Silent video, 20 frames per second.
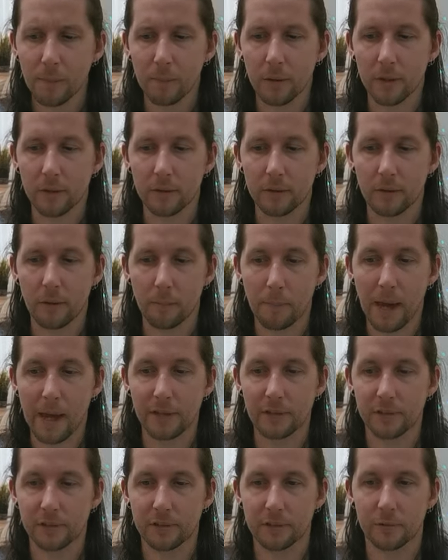But the
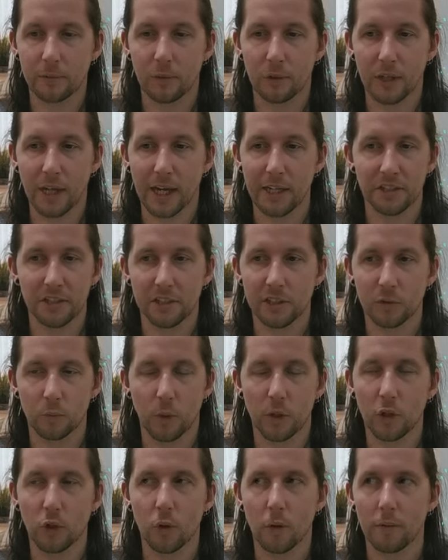best communication is
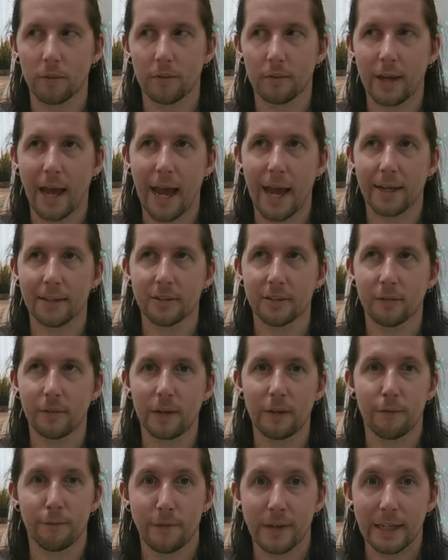when you're not
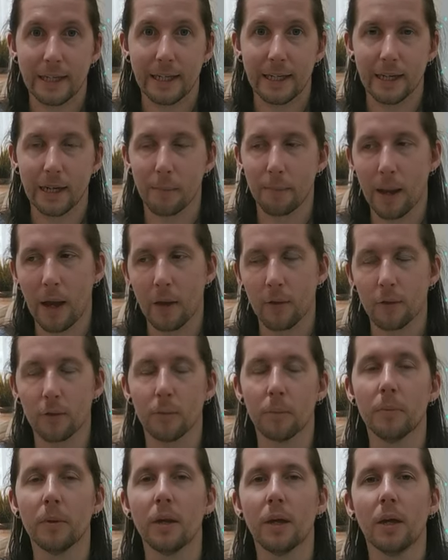actively thinking about
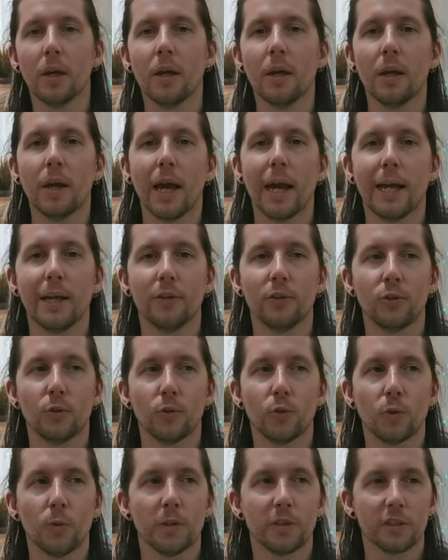them and
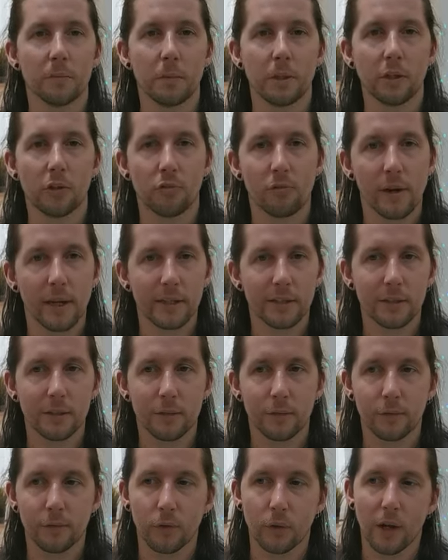you're doing something
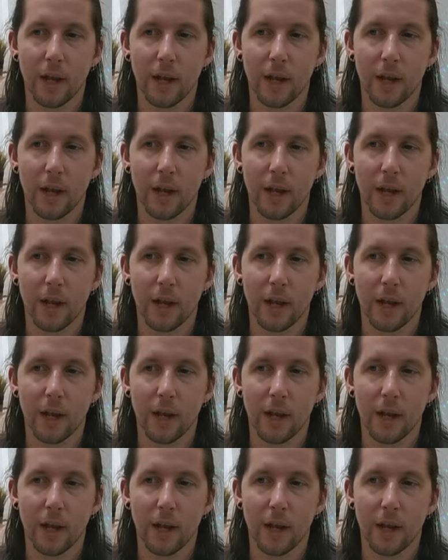creative.